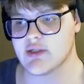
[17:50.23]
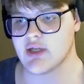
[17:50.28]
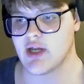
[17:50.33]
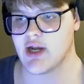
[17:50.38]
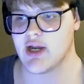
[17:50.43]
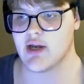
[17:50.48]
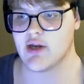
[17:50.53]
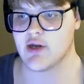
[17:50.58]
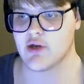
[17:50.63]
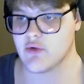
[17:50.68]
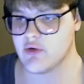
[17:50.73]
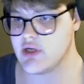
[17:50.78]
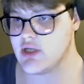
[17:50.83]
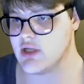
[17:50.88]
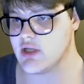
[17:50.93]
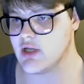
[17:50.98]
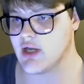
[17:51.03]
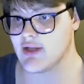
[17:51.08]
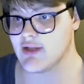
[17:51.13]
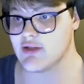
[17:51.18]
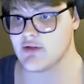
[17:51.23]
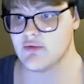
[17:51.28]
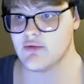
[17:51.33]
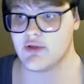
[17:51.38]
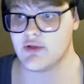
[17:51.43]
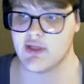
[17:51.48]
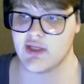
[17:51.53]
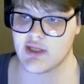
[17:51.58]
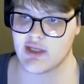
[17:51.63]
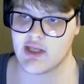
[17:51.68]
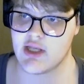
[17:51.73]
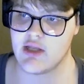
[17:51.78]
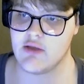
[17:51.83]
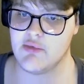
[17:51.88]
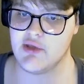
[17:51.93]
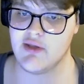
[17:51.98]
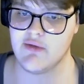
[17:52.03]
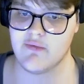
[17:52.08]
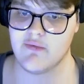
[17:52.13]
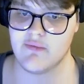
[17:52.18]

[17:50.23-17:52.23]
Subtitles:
I agree. I do think he beat